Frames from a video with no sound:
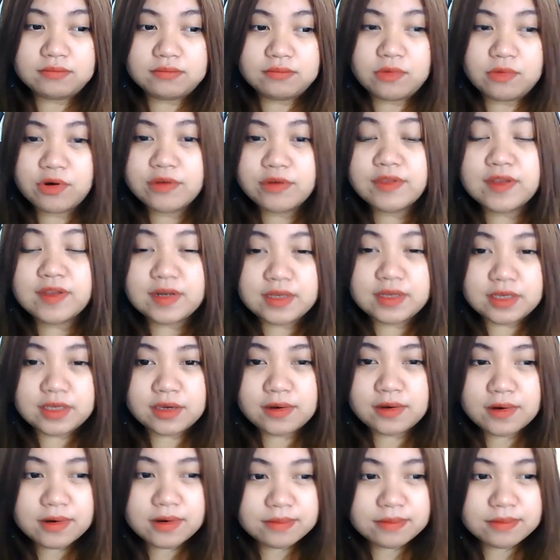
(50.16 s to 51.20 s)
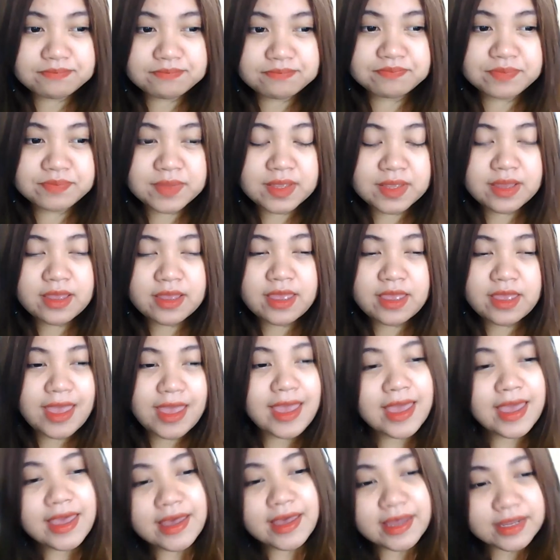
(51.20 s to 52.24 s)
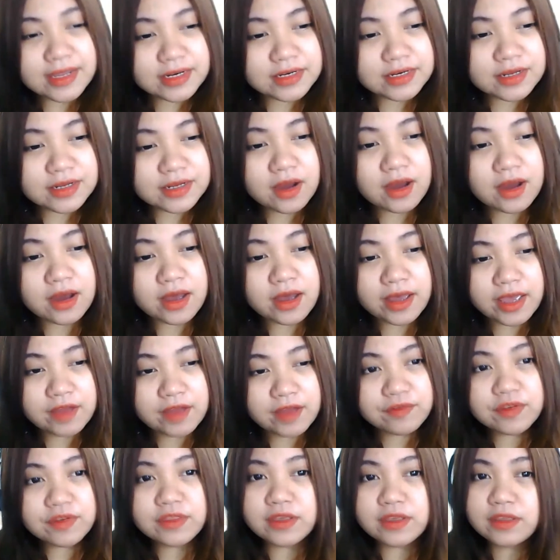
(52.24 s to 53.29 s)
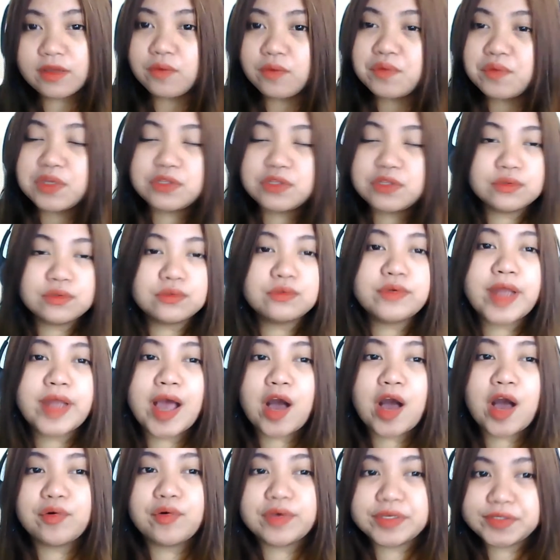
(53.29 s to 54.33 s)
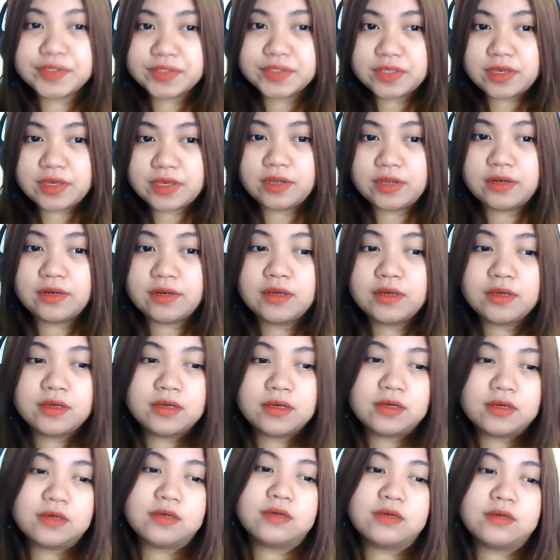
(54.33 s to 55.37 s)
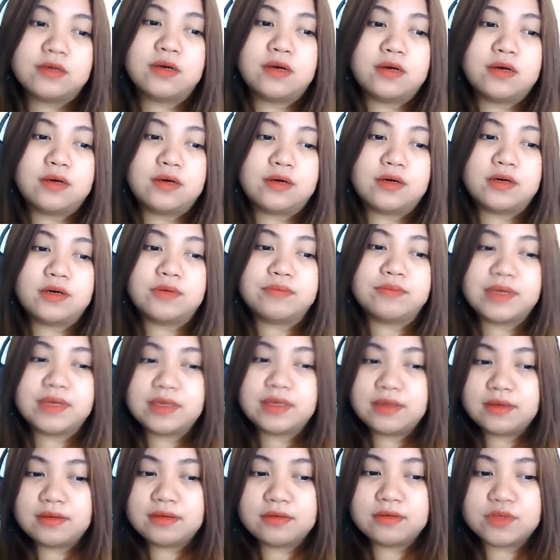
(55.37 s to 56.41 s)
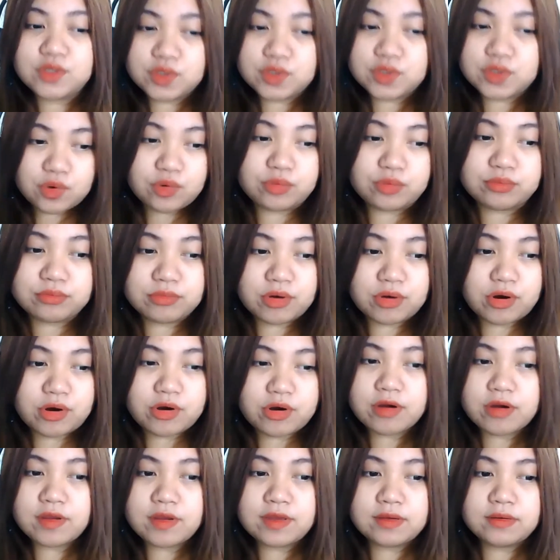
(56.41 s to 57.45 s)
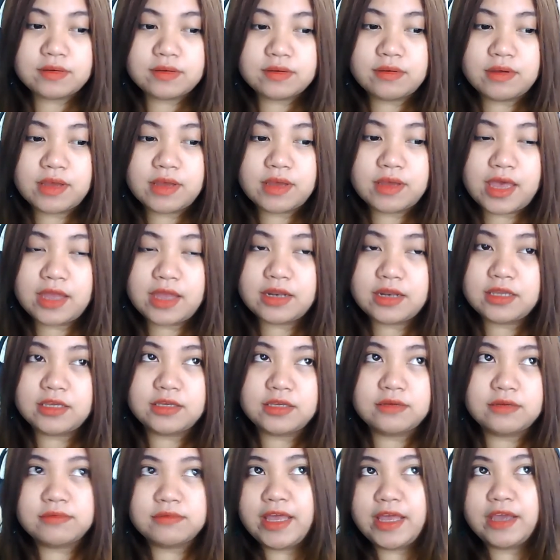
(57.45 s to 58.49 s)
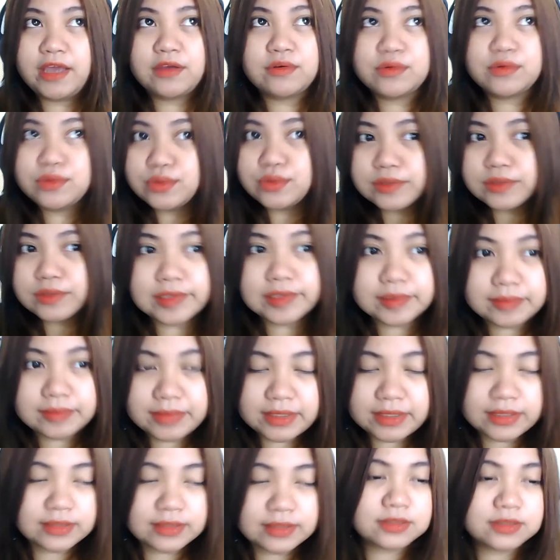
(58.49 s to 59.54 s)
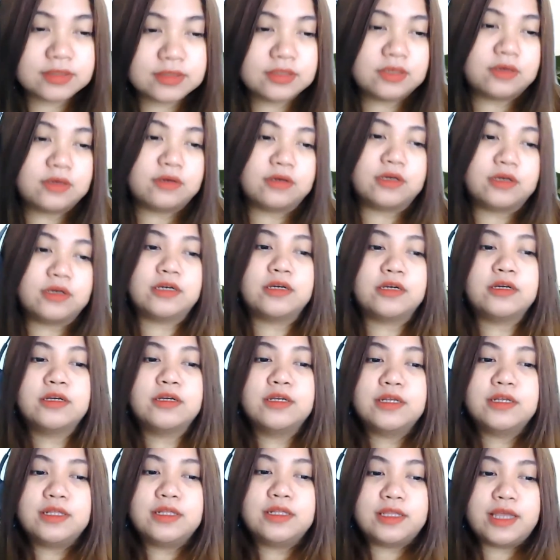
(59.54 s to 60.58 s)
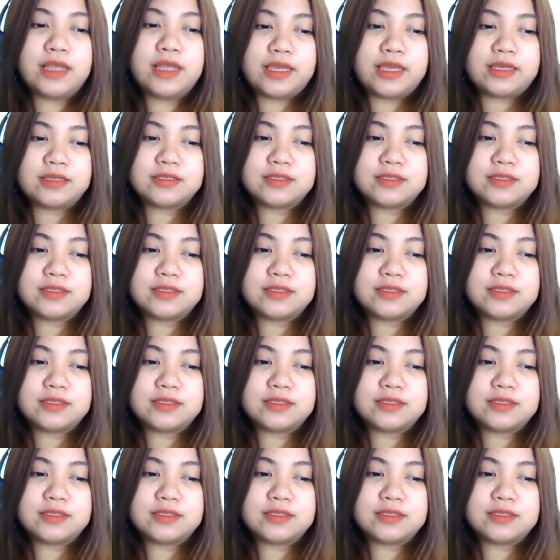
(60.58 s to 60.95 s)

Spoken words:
more than a year, and everything that we do now is in um, Zoom or any like Google Meet or like